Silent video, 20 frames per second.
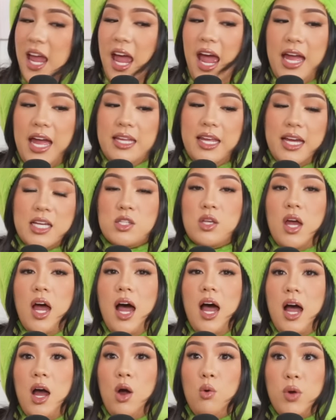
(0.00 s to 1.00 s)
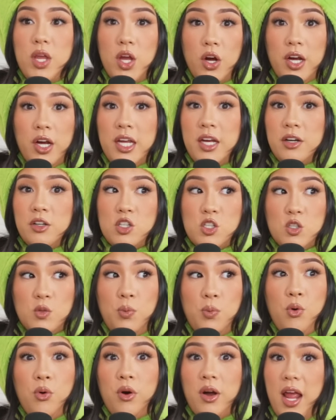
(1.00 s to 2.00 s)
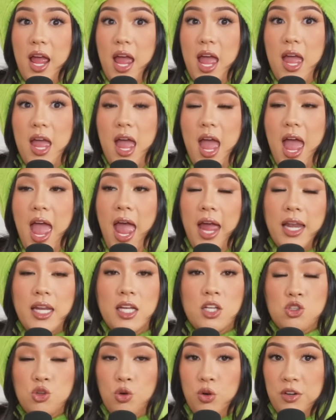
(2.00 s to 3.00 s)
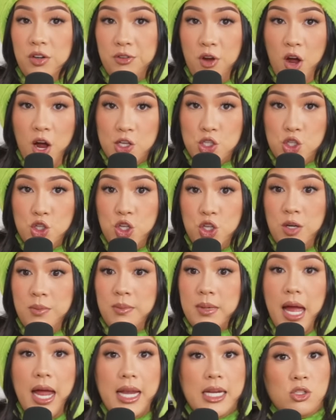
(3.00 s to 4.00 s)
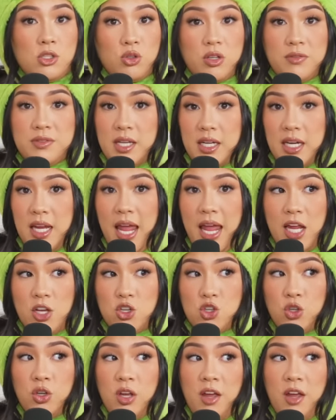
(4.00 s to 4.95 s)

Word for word: Mm-hmm. And yes, uh, we are here to support any sort of costume, any sort of Sonny Angel.